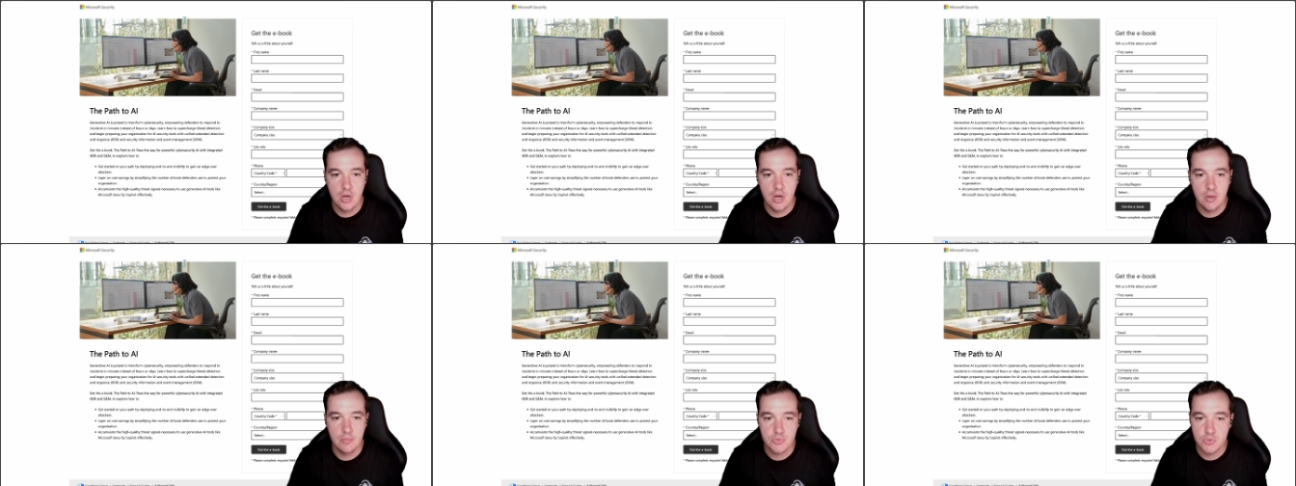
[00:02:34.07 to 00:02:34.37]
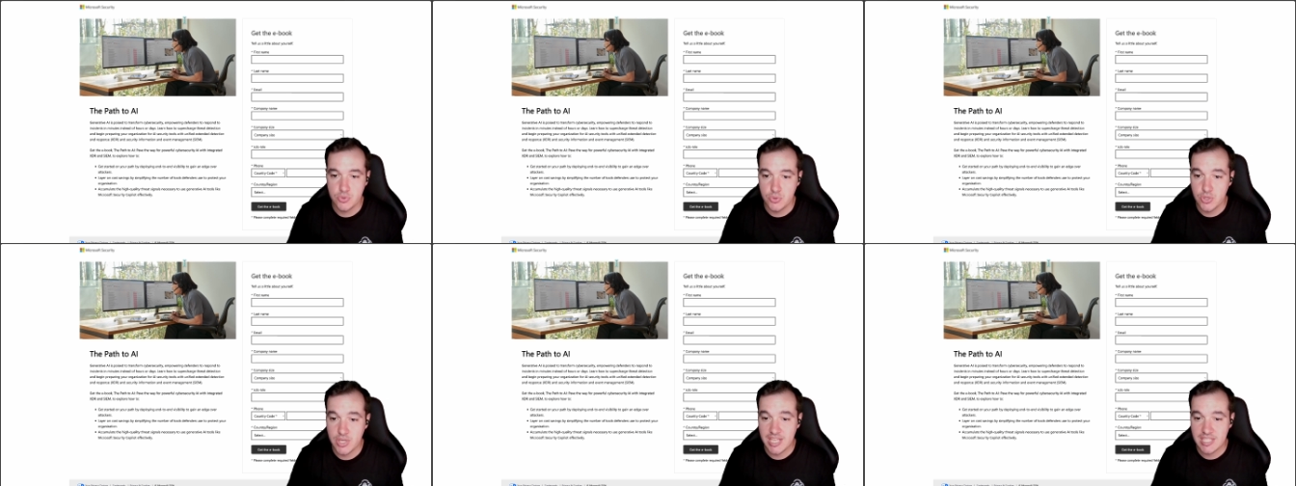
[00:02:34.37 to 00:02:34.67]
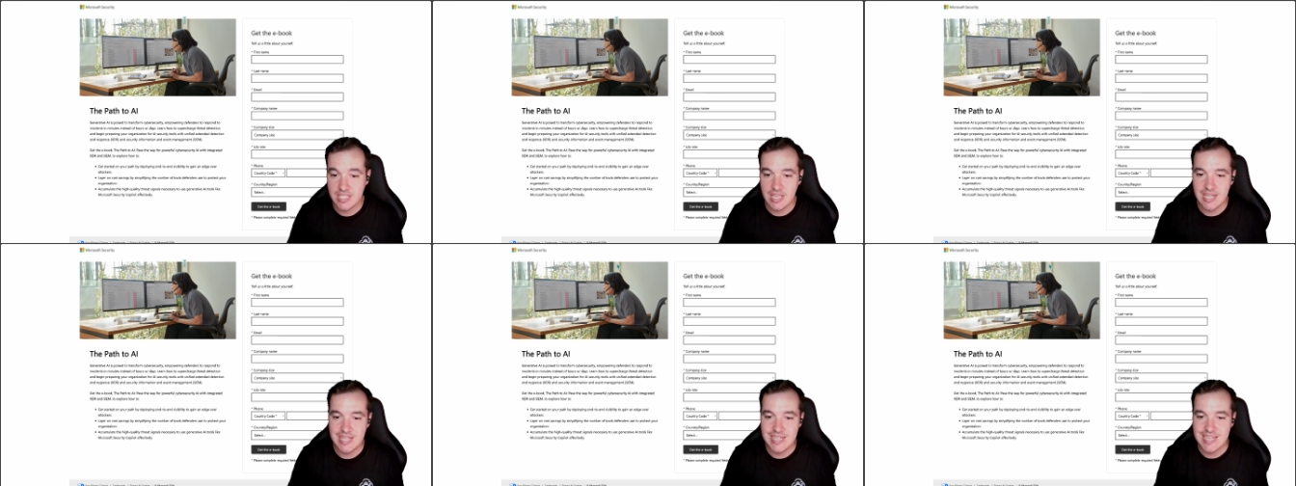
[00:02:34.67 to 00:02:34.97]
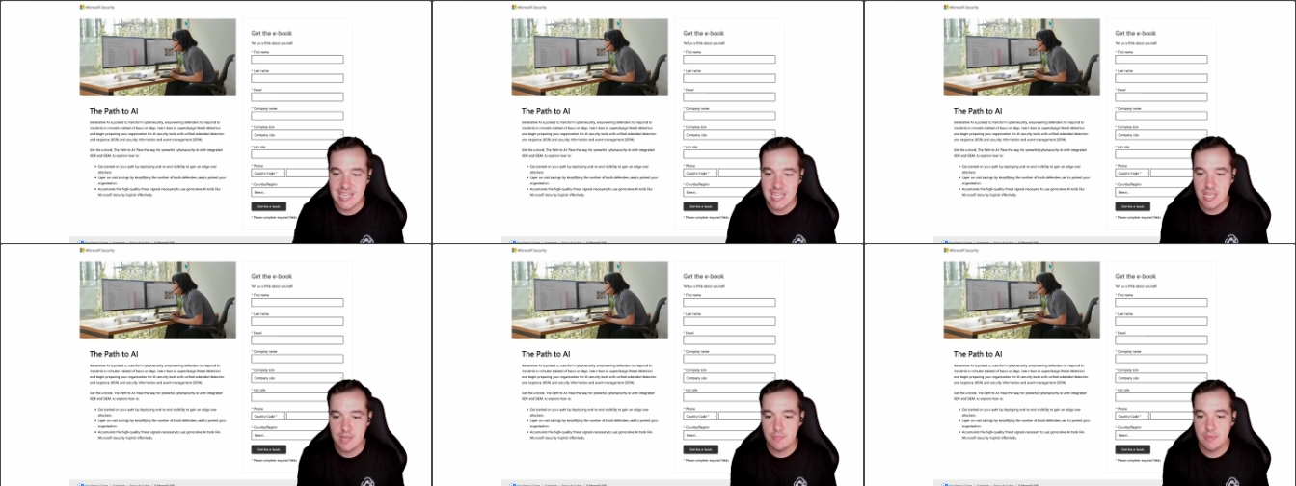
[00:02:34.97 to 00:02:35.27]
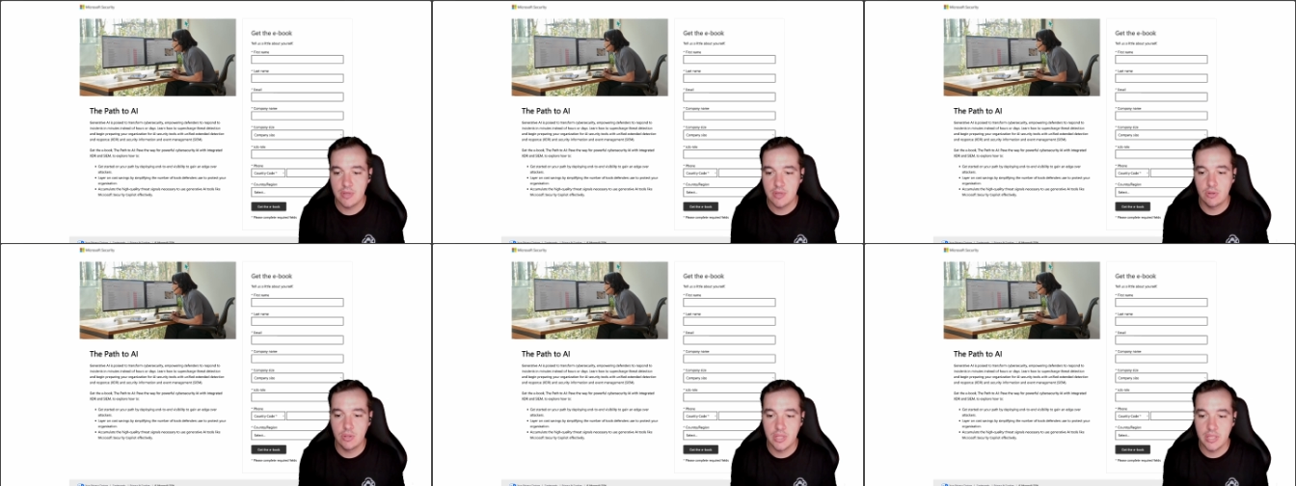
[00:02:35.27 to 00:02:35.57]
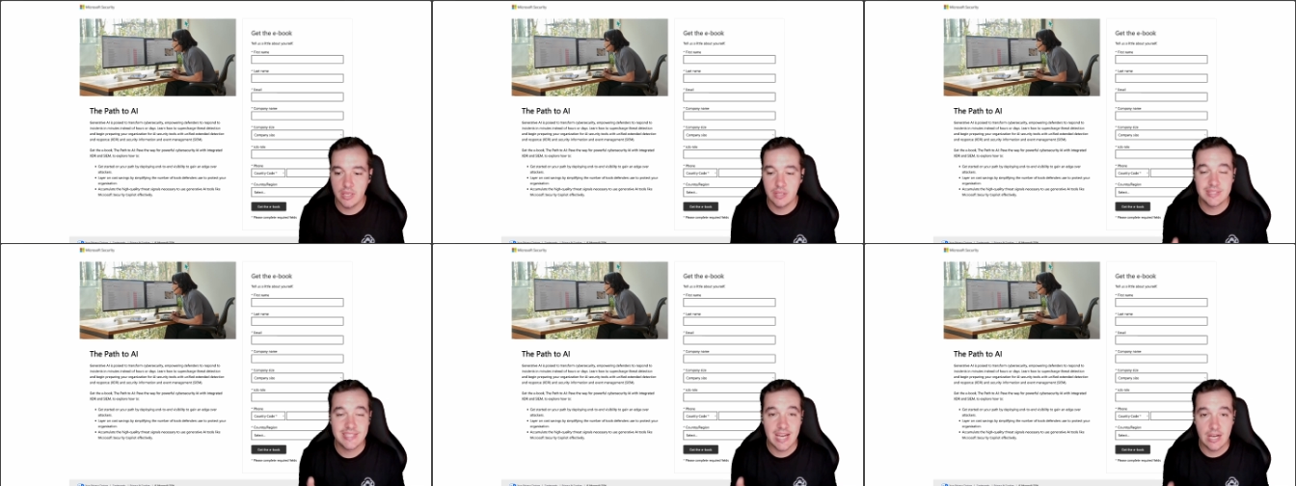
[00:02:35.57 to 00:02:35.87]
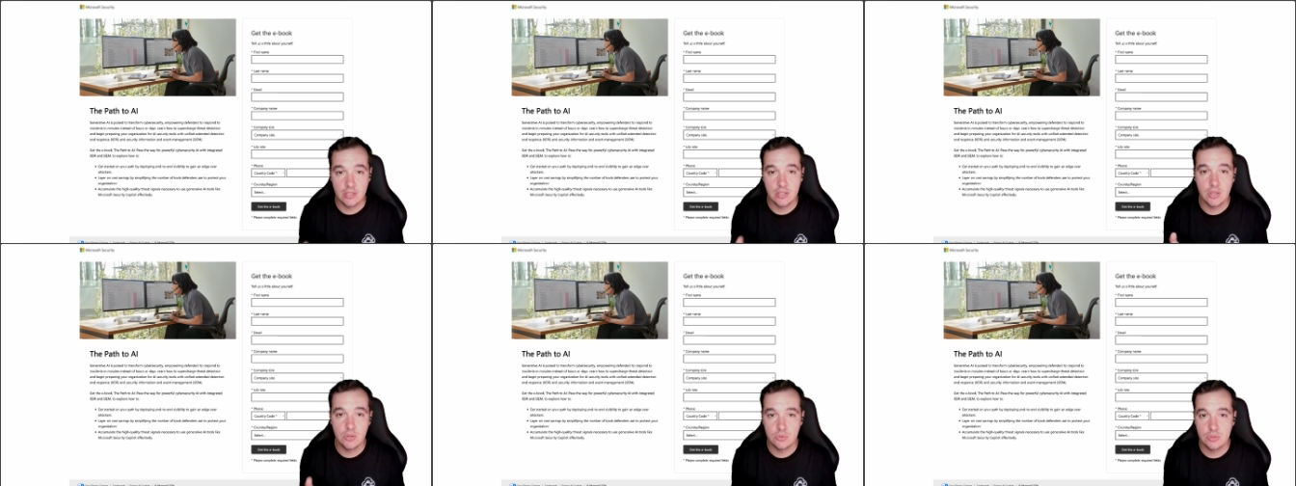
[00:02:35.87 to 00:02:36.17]
So you get an email
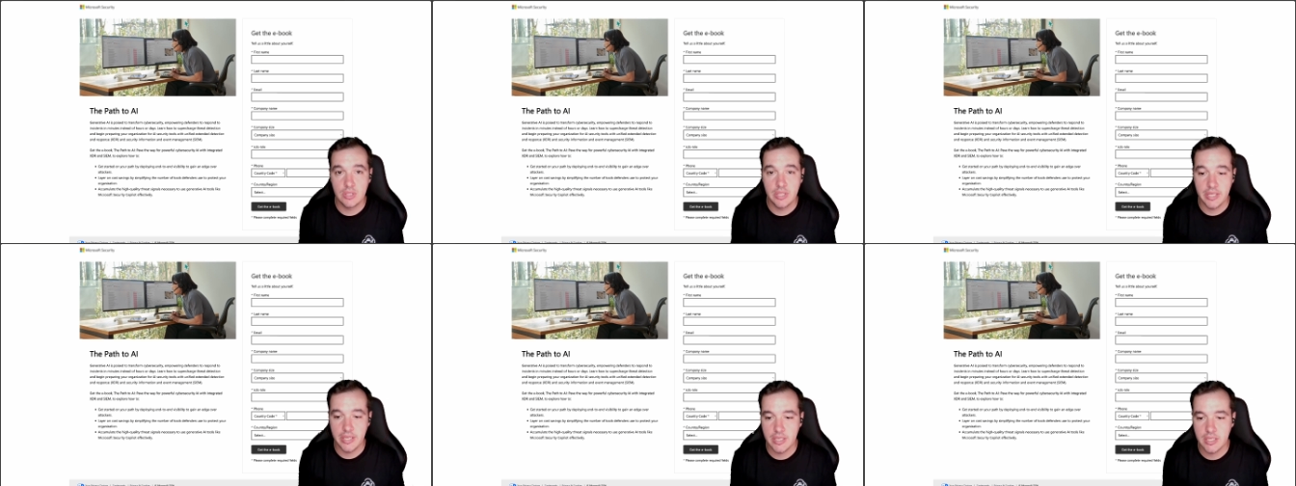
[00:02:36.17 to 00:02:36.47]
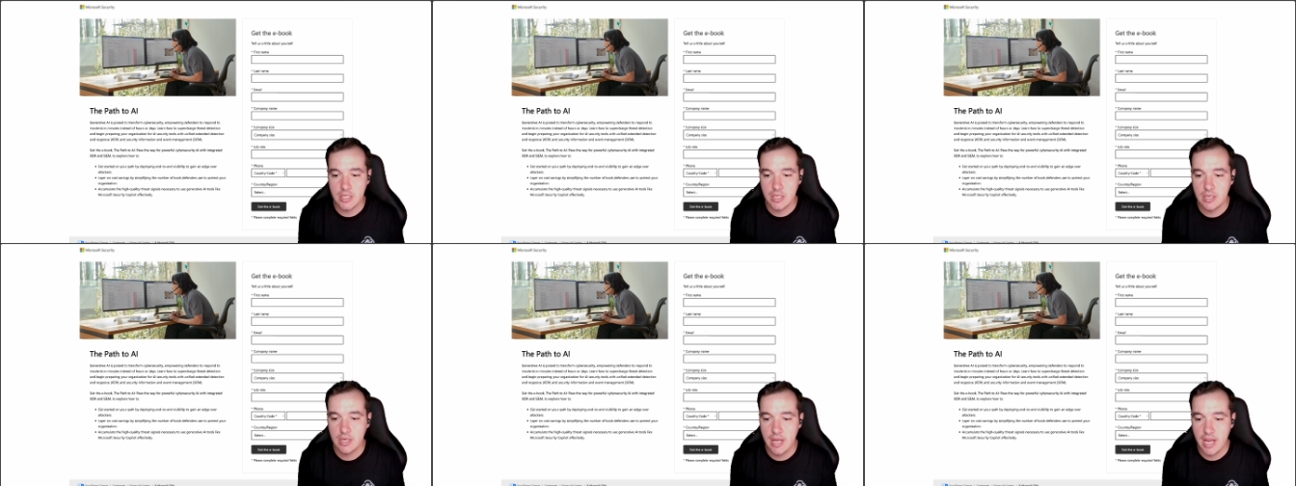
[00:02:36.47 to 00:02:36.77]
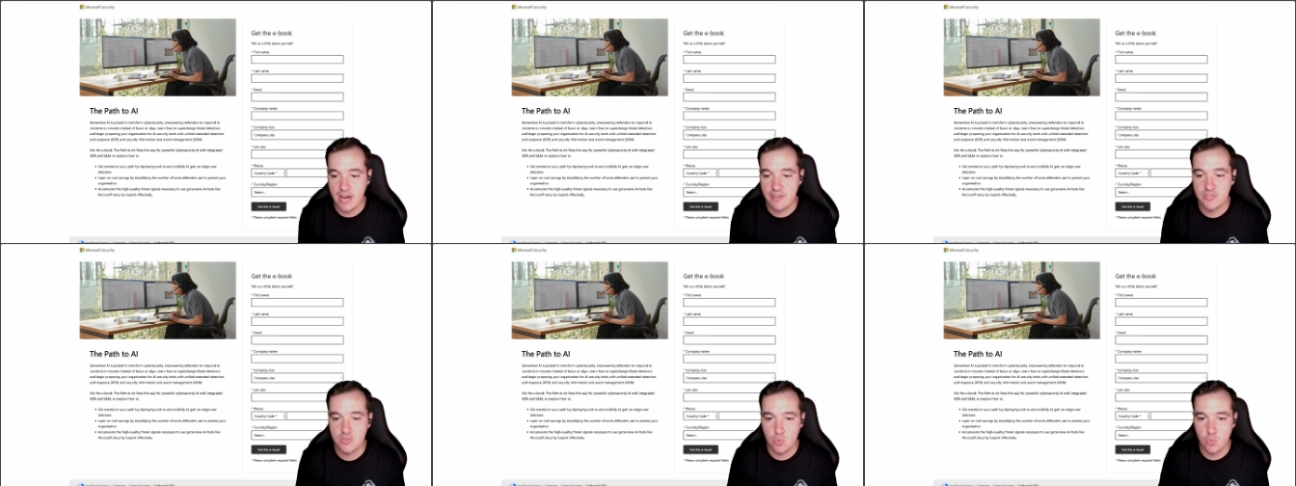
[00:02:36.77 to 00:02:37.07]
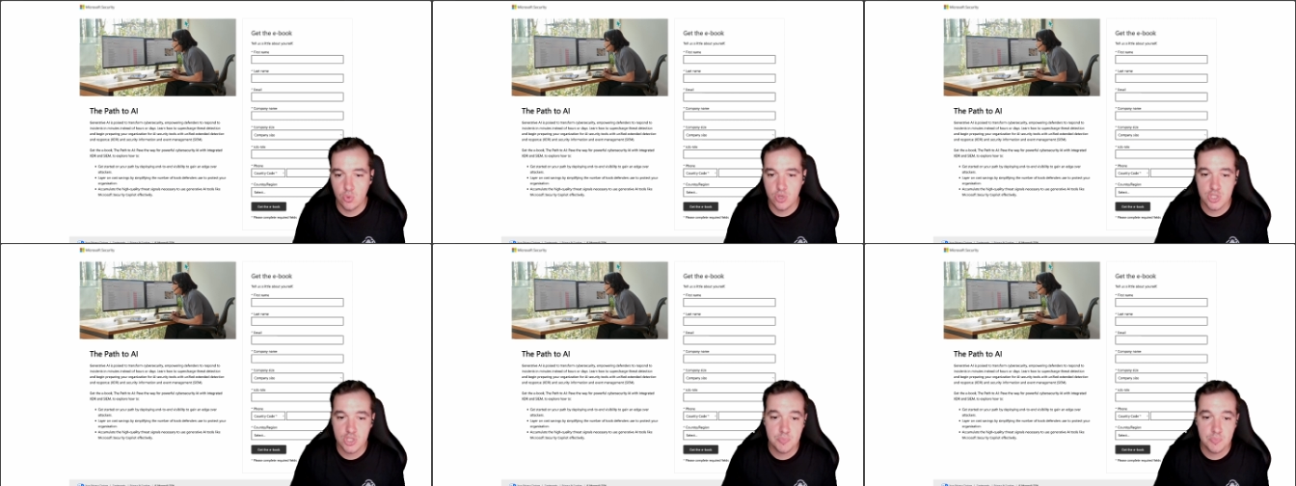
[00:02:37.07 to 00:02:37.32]
download link afterwards,